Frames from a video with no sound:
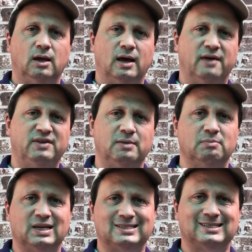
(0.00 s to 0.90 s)
I've had
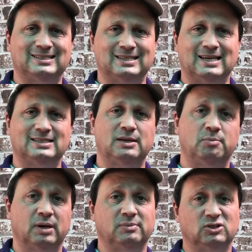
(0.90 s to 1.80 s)
mixed success,
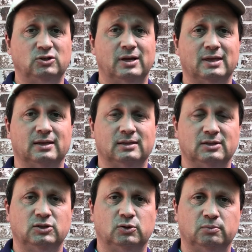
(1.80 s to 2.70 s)
but I'm going to try that
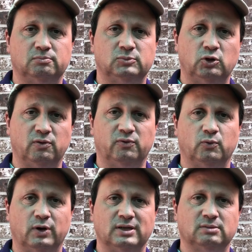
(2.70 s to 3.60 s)
this year 2 different
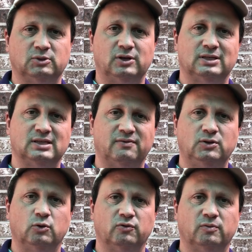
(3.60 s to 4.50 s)
ways. I'm going to try to save
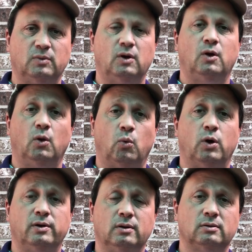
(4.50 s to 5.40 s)
2 of them.
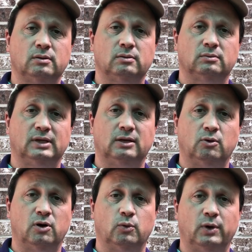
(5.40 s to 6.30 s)
One, let it go
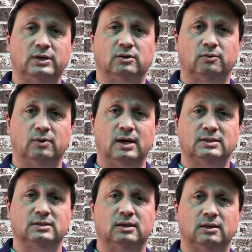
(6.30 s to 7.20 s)
all the way till it
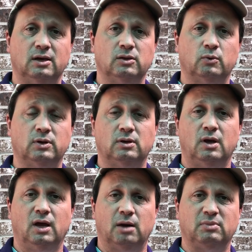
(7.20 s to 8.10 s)
rots, and then the other one,
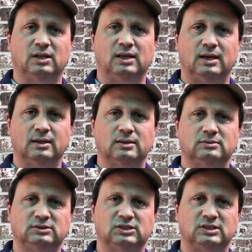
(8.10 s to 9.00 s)
I'm going to let it
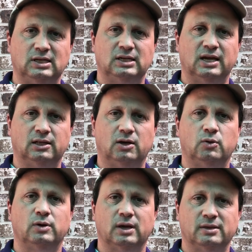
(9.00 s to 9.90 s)
just get yellow
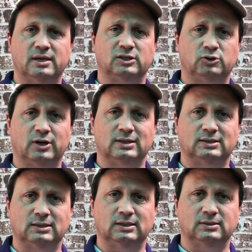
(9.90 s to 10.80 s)
and then extract the
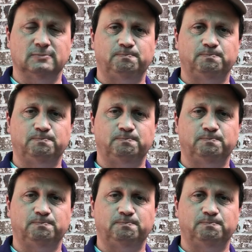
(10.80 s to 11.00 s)
seeds.